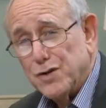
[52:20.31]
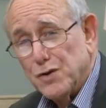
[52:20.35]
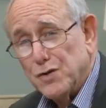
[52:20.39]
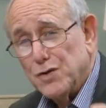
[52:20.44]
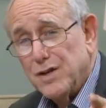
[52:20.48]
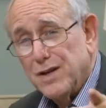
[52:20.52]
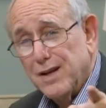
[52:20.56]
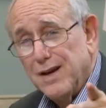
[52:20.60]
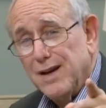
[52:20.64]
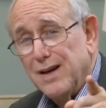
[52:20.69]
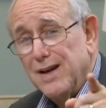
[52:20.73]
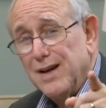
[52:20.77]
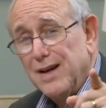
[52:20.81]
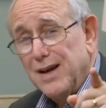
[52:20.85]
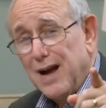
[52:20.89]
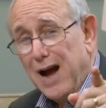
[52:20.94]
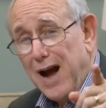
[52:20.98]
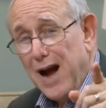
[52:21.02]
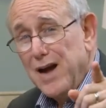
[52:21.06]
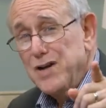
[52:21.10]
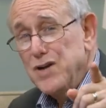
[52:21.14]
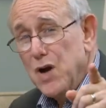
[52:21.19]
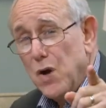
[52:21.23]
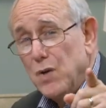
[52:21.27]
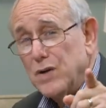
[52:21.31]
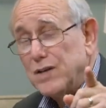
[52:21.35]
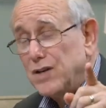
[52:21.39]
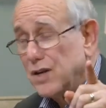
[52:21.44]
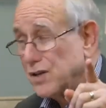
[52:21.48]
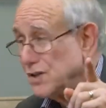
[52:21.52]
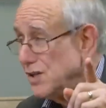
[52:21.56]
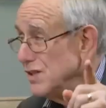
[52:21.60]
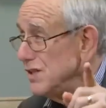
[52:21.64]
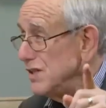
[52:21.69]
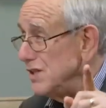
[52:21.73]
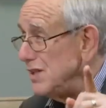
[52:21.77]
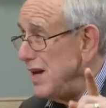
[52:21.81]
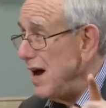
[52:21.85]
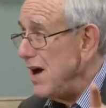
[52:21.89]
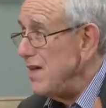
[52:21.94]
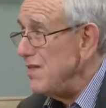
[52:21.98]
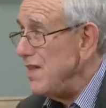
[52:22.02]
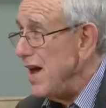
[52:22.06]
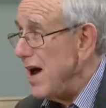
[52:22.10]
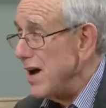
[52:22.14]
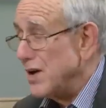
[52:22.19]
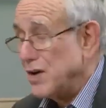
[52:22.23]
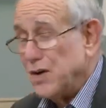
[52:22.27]
So I know it doesn't
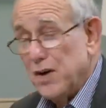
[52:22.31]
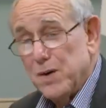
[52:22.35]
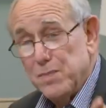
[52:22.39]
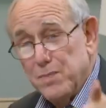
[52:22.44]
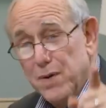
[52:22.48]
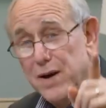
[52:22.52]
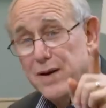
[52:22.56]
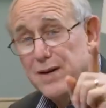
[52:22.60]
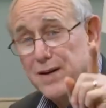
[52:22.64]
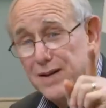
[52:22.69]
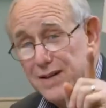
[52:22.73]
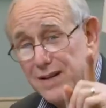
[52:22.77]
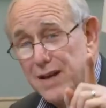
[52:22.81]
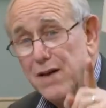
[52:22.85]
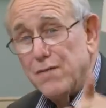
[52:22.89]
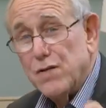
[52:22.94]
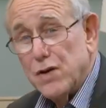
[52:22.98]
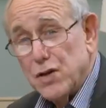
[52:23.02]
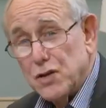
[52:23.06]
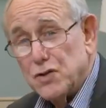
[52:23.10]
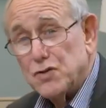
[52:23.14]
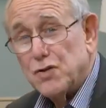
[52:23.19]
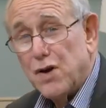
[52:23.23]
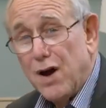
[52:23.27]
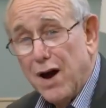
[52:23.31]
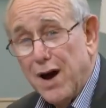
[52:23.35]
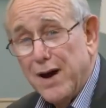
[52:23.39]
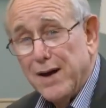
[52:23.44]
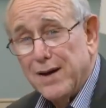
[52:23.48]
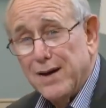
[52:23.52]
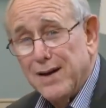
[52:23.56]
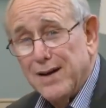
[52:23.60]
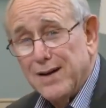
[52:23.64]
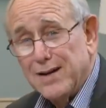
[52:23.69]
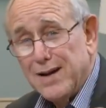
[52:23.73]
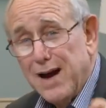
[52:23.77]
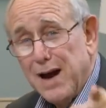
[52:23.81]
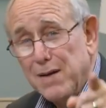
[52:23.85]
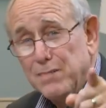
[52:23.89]
sound that good, but give it a try.